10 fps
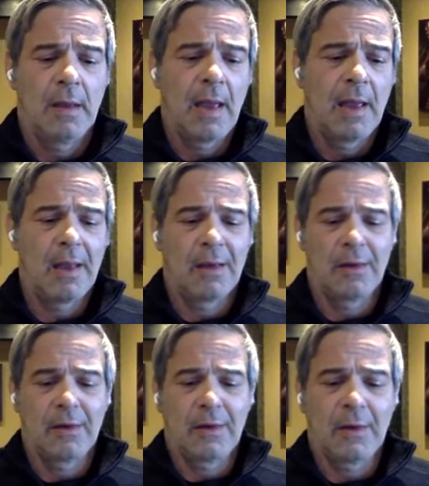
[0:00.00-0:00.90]

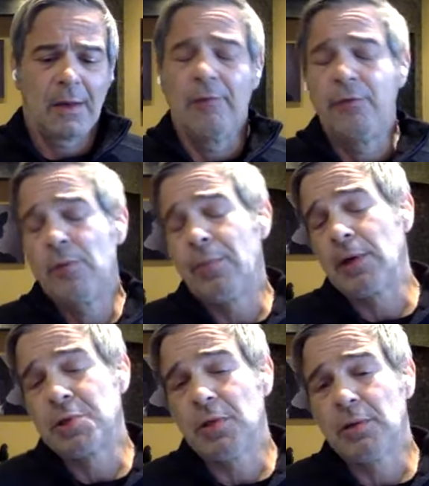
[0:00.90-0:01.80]
uh, interviewed
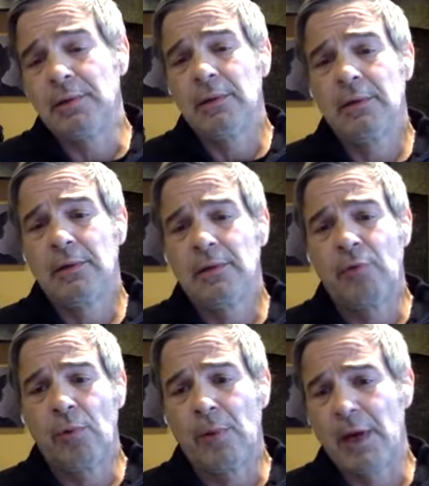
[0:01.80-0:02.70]
Bart Chilton, the
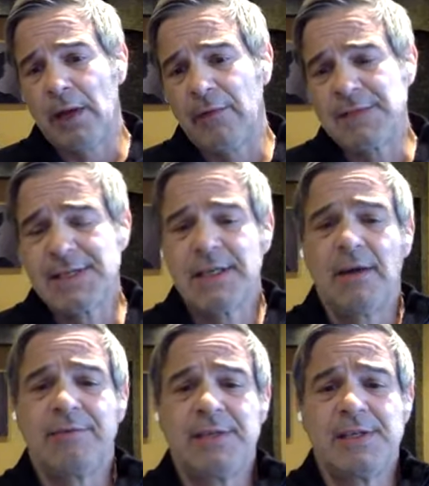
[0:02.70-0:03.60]
former head of the
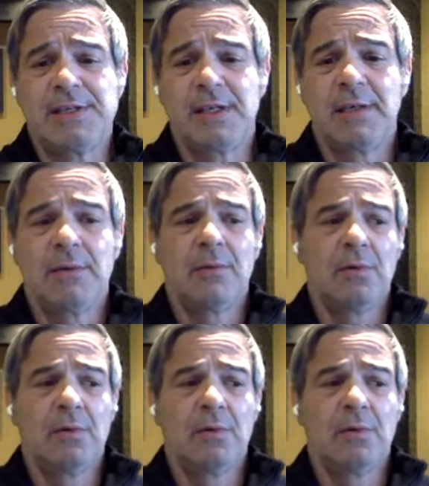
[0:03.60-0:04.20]
CFTC,